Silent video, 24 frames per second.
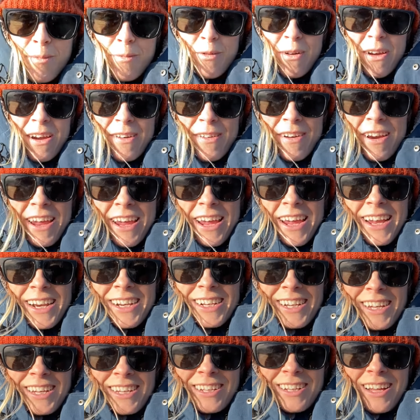We're in
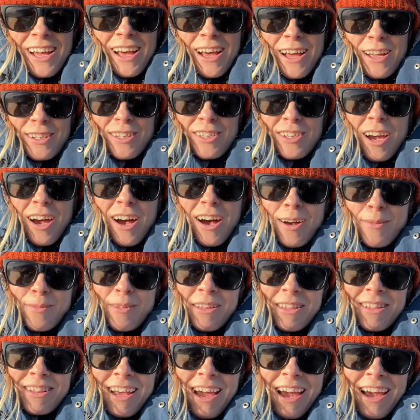
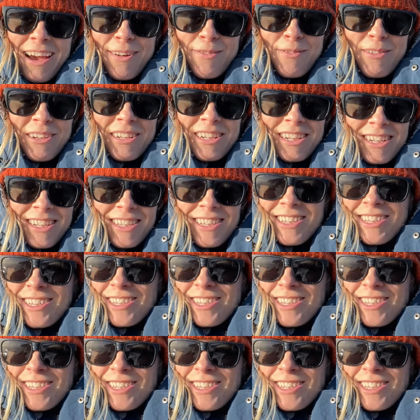Dartmouth now, which is